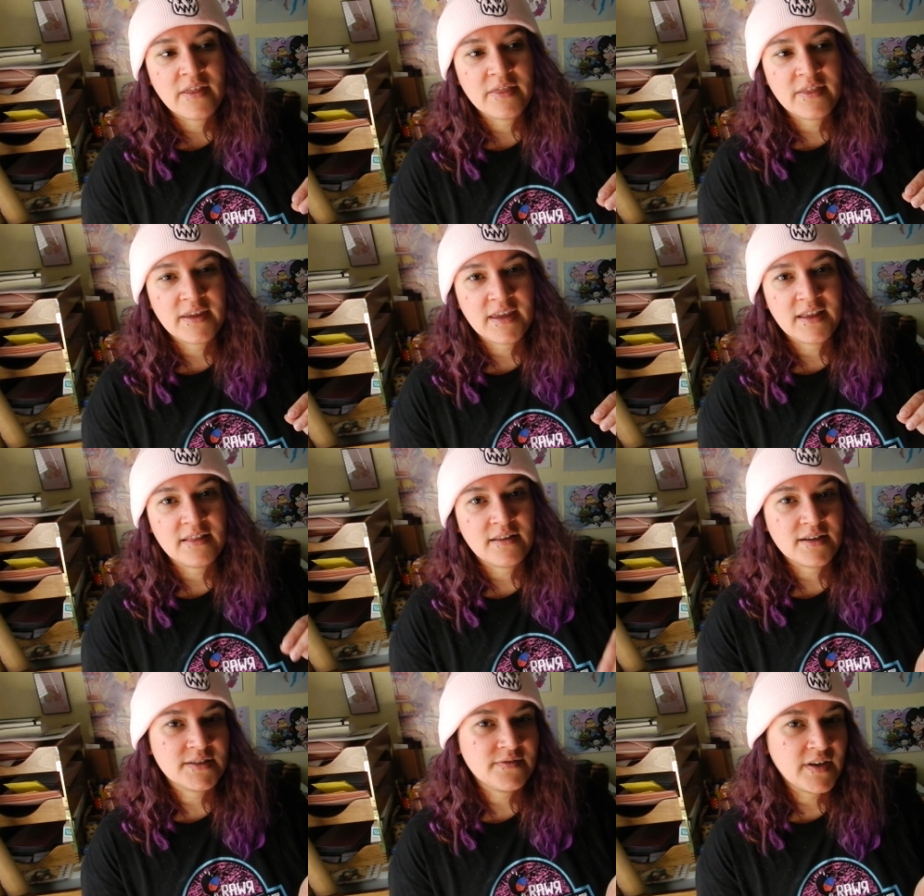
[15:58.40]
the
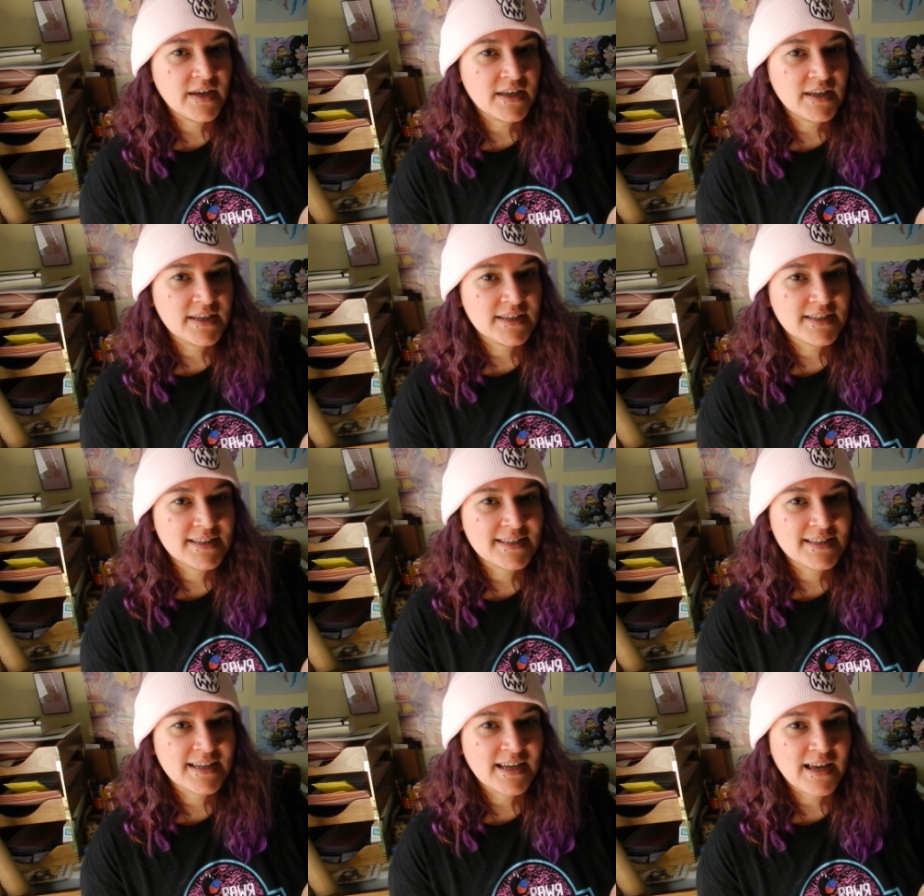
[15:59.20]
Las
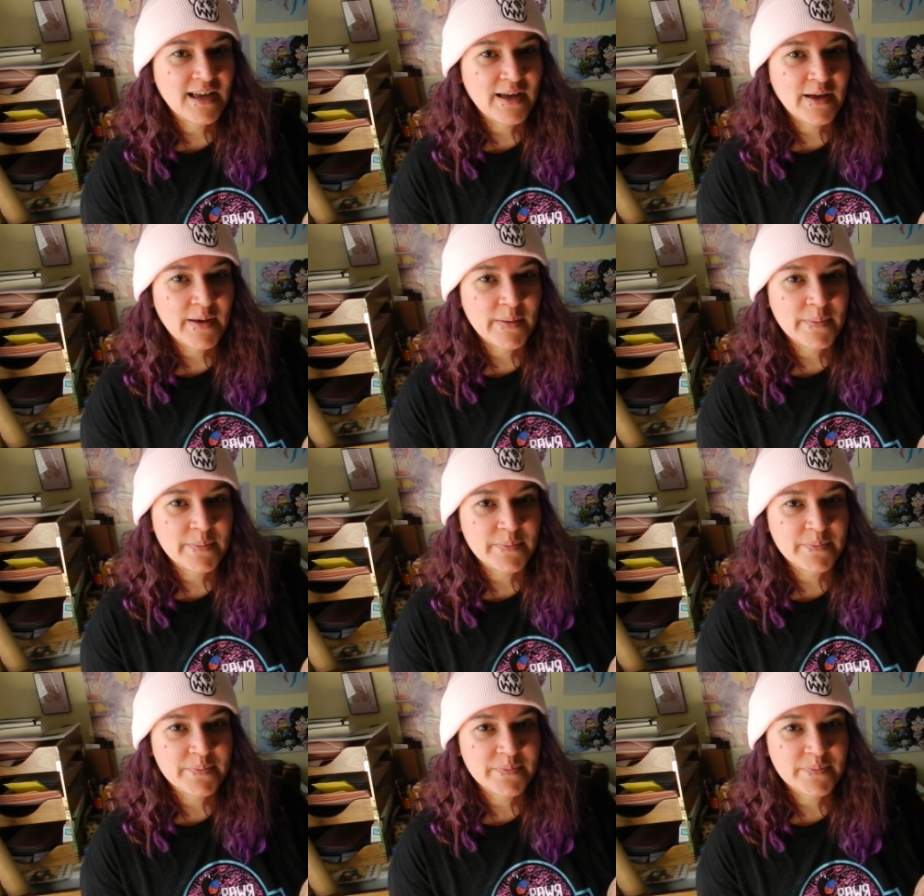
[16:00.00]
Vegas
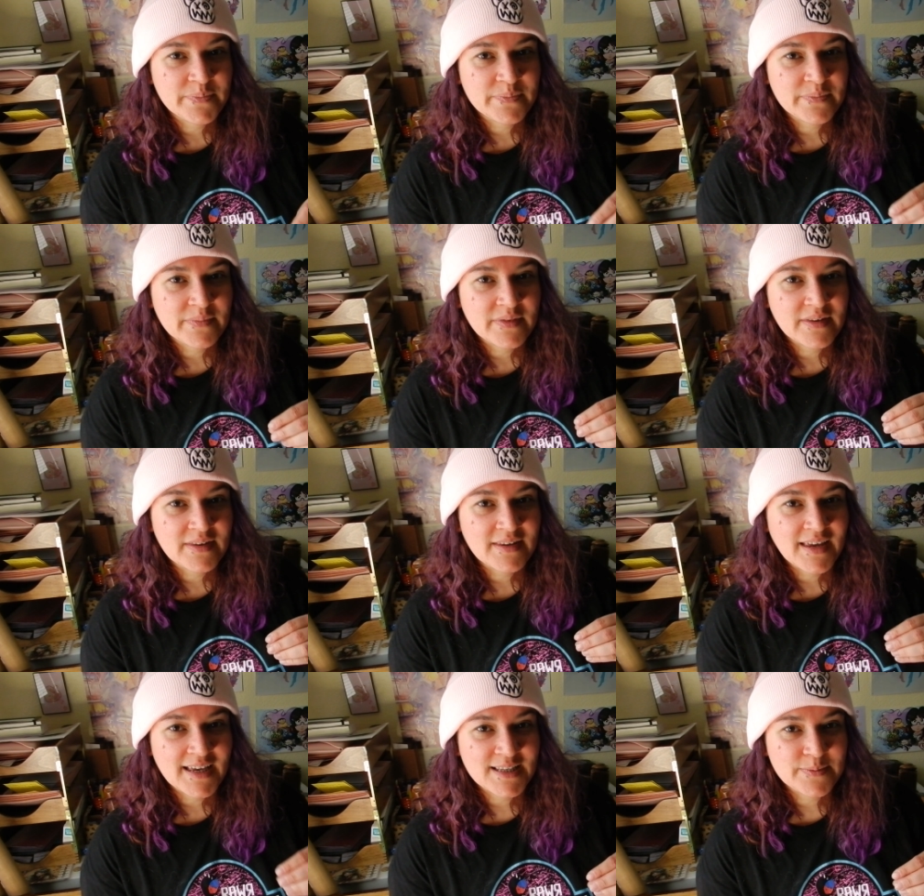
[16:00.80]
um,
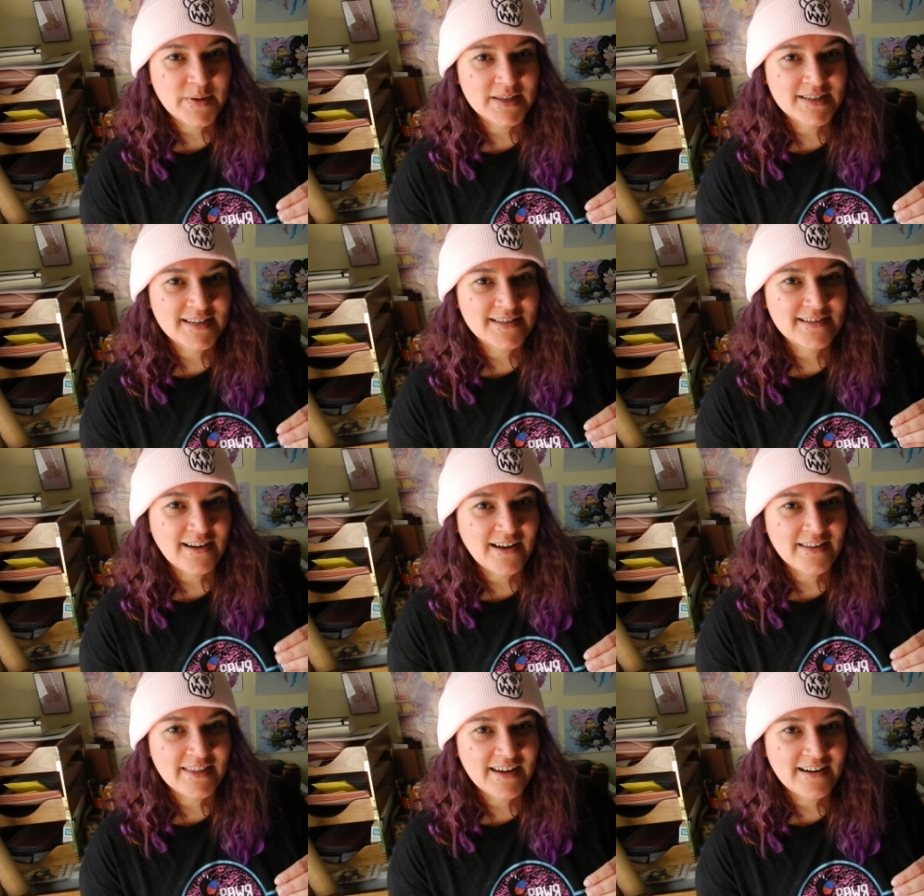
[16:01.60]
expenses
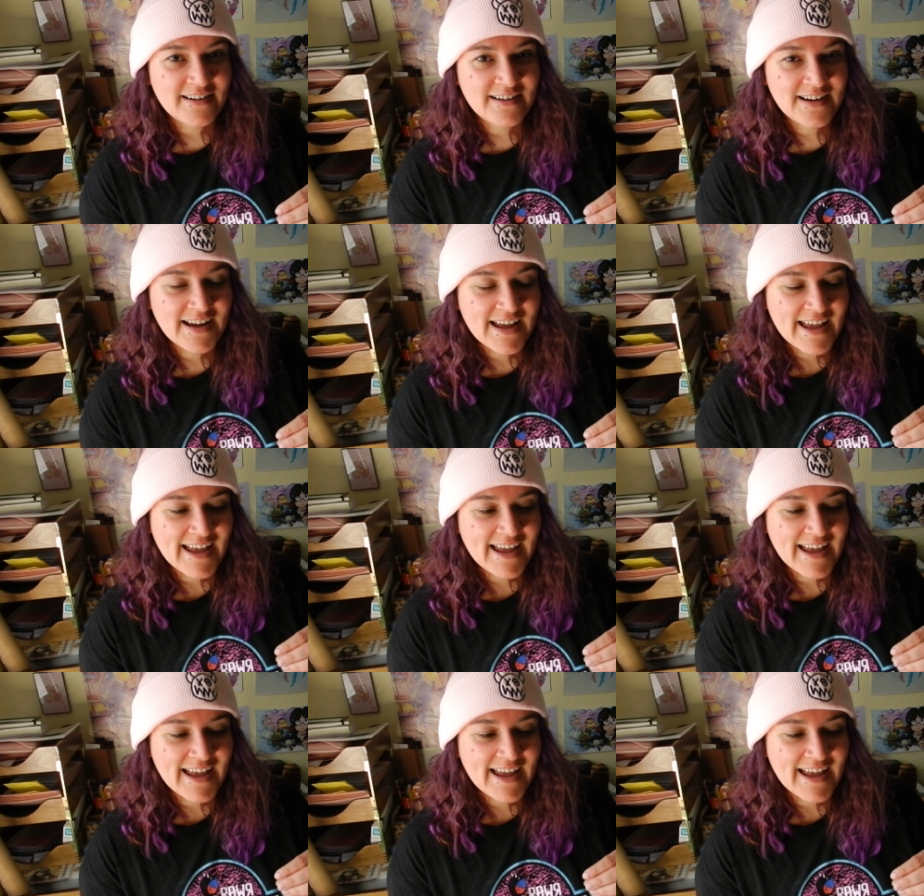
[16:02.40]
on there.